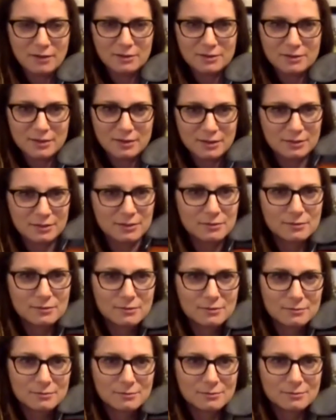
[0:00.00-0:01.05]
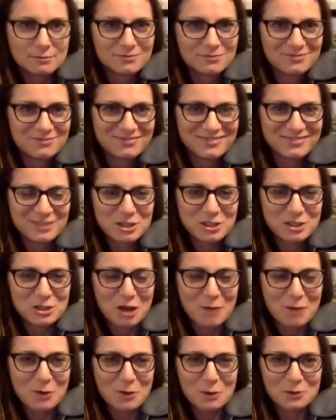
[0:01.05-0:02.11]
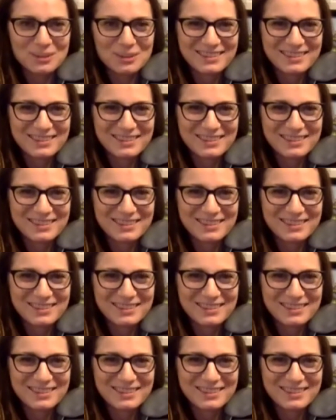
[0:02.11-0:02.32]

in a second. The chop oath.